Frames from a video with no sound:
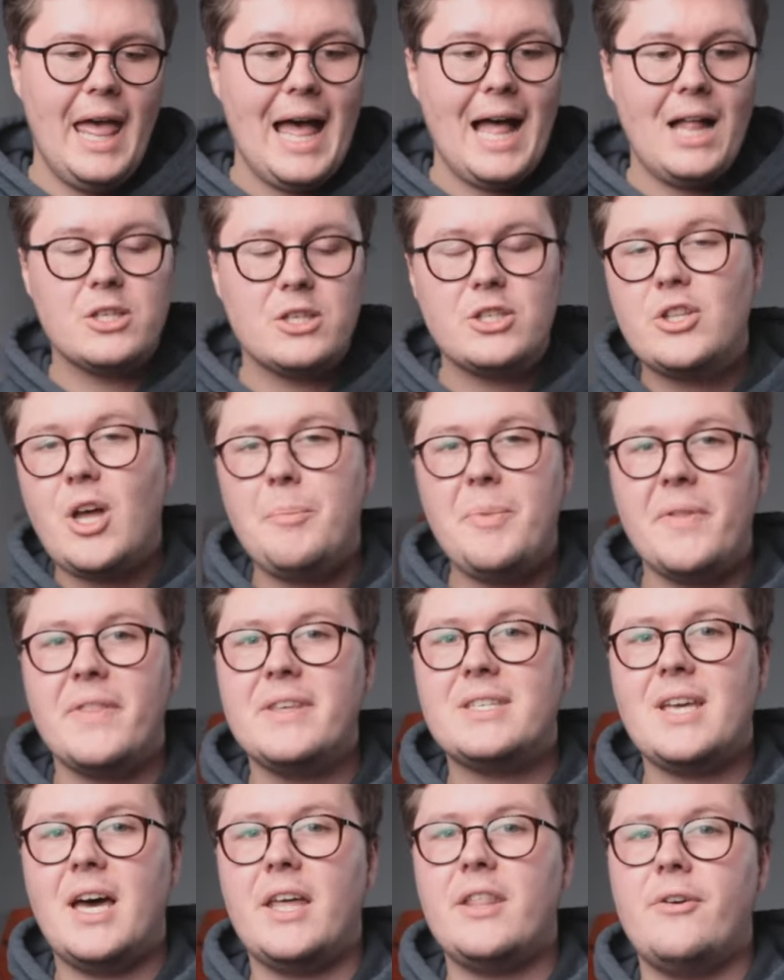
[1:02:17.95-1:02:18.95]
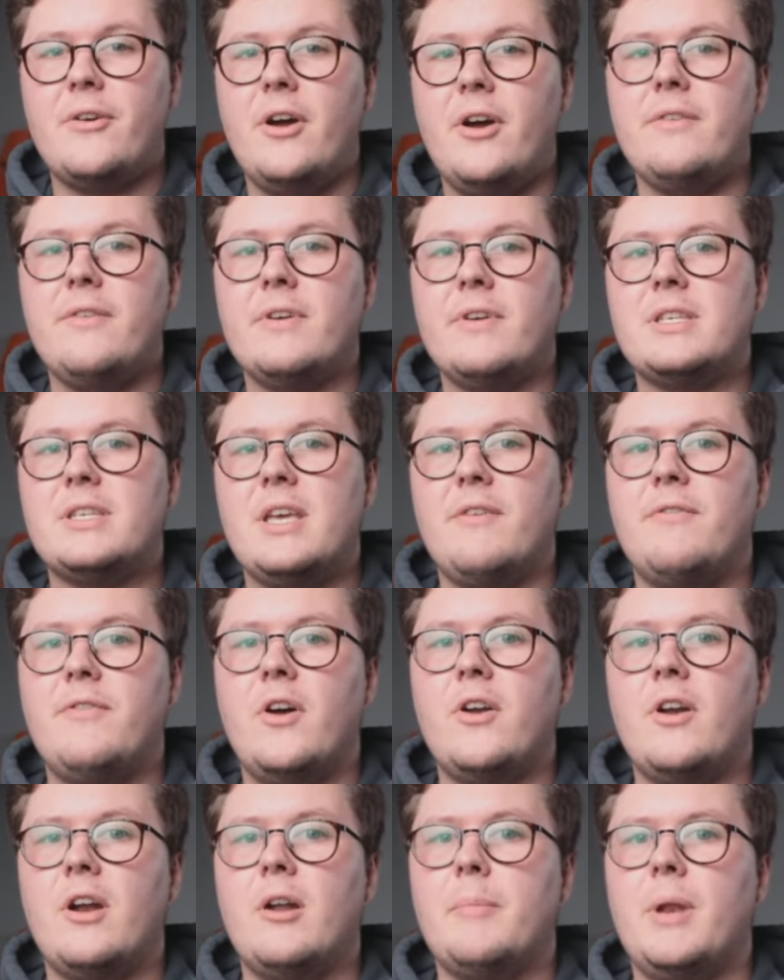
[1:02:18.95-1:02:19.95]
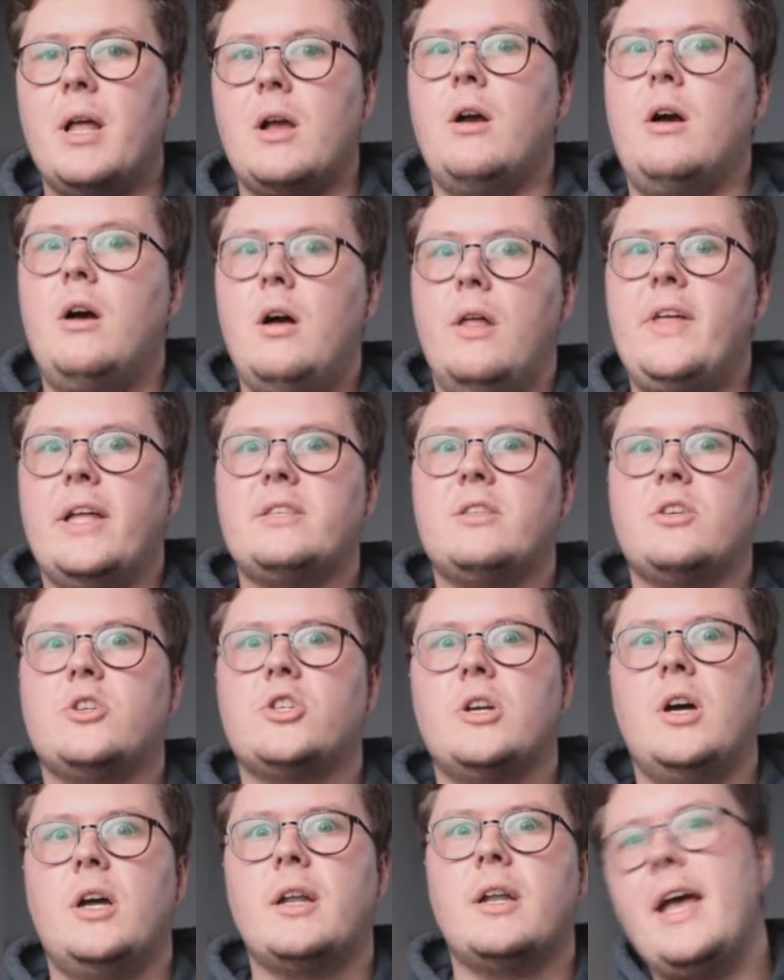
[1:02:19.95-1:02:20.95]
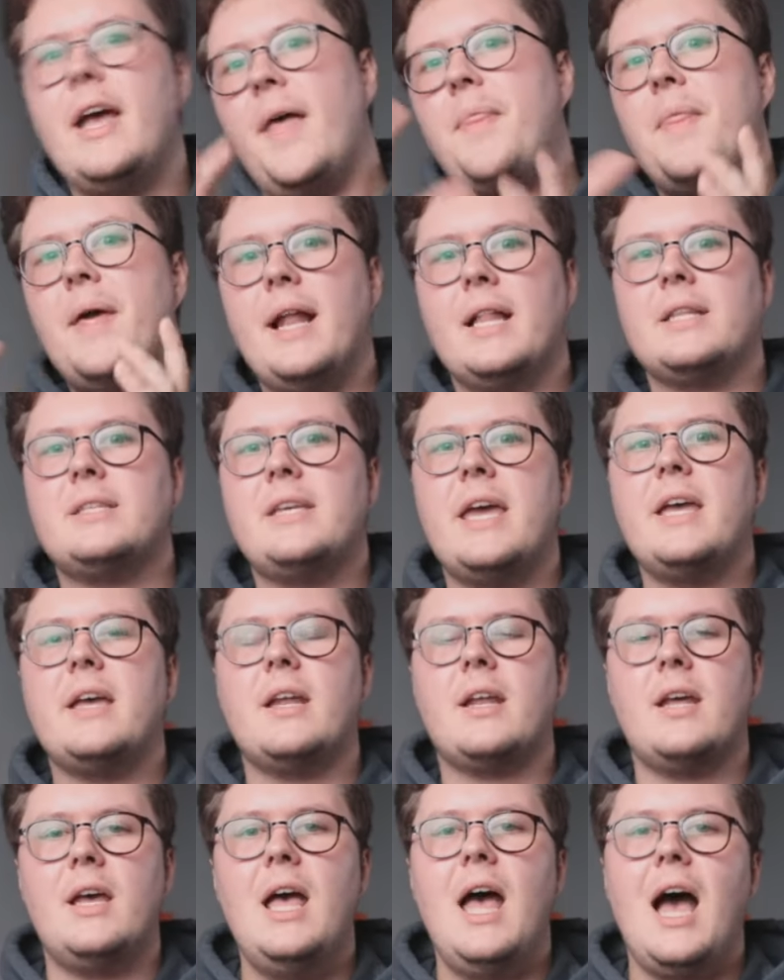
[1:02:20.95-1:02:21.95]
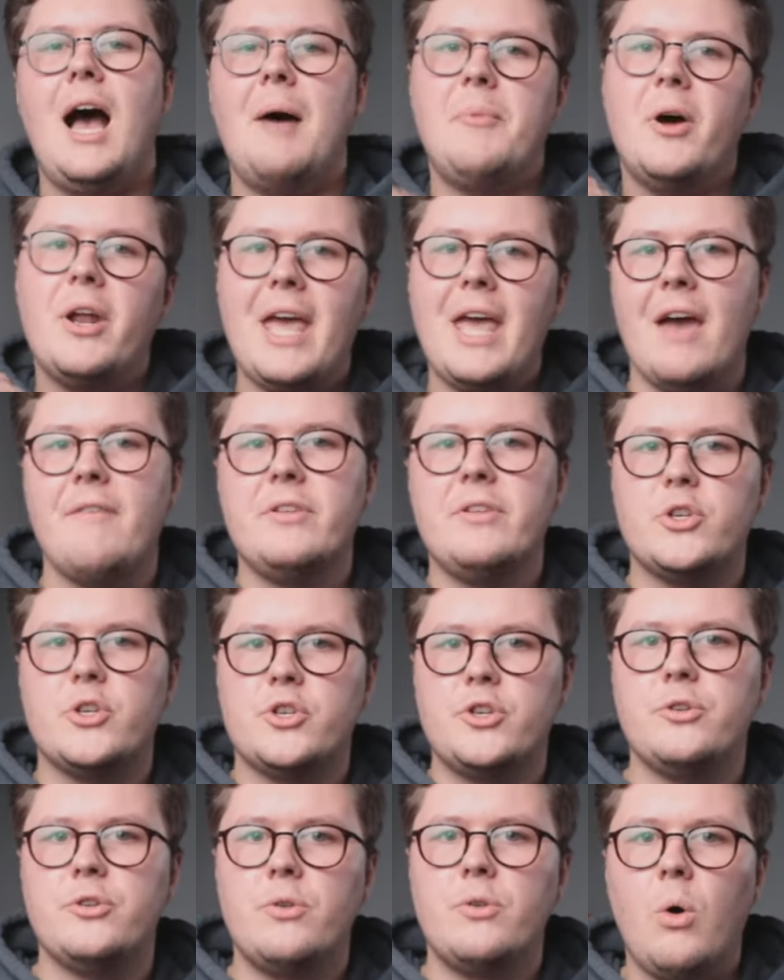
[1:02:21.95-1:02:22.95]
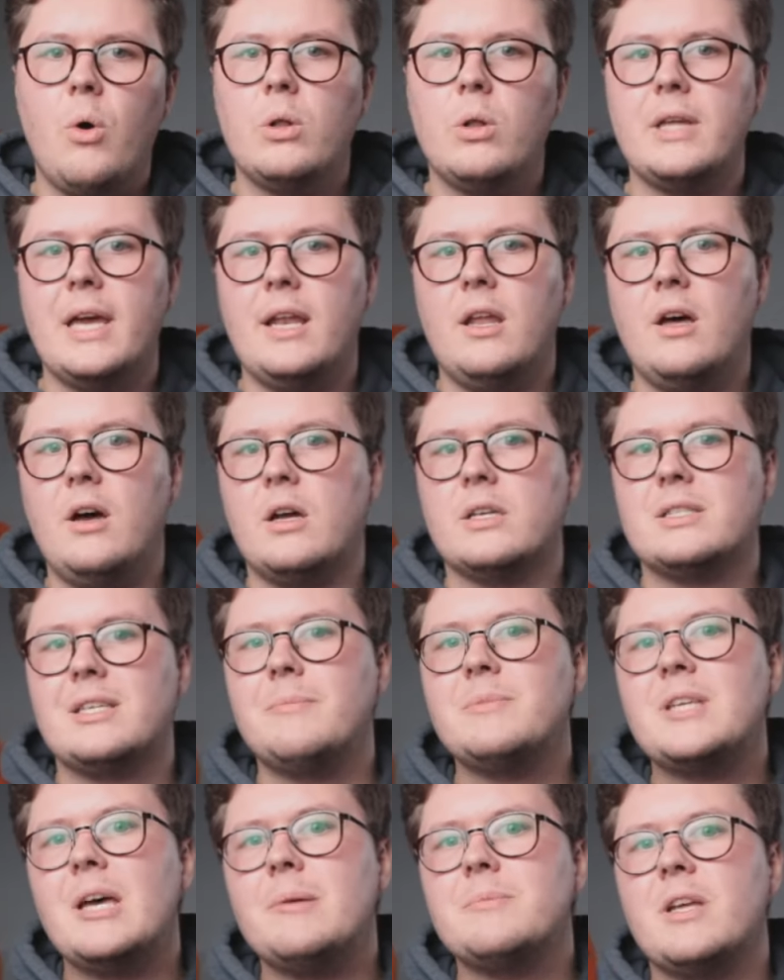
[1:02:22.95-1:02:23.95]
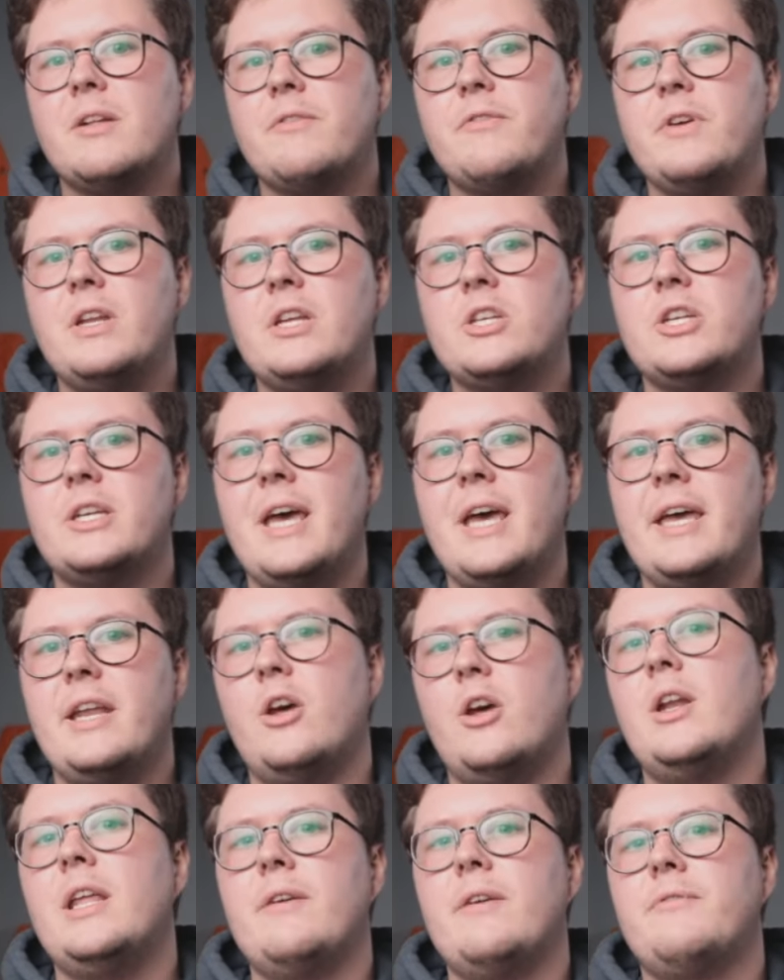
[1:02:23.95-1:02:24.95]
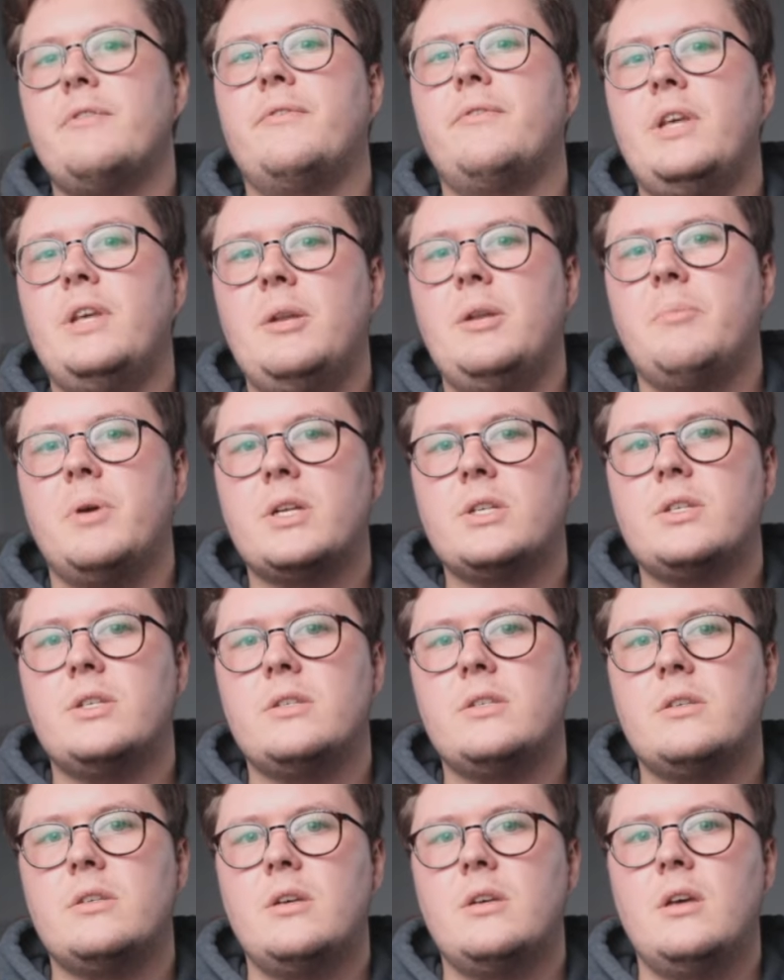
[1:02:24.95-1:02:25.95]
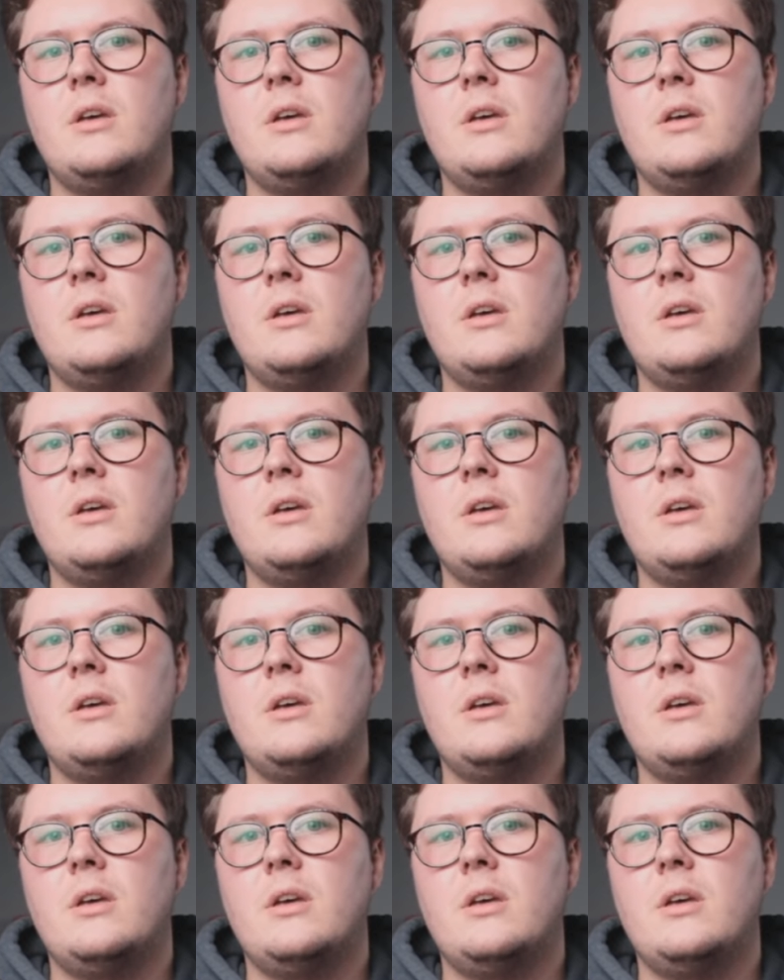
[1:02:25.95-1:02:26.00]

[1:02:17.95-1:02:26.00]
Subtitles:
I'll stop on the side of the road if I see a photo and I'm like, oh, that's the shot. And then I'll take it. I'm not having to shoot all day long. Sometimes I'll finish a day and only have 15 pictures.